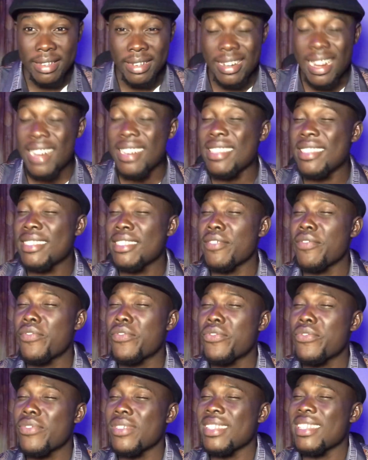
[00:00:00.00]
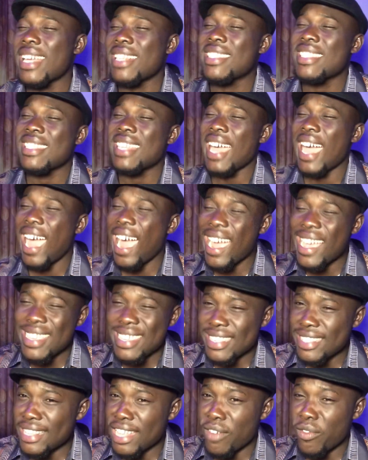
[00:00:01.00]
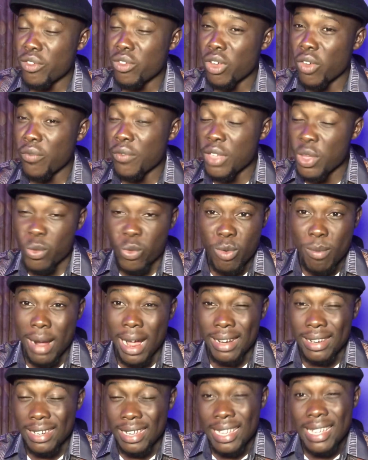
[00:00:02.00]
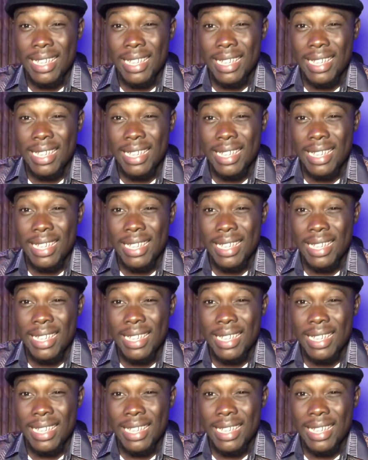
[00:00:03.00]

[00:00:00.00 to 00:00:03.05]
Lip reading: That is the highest level of a woman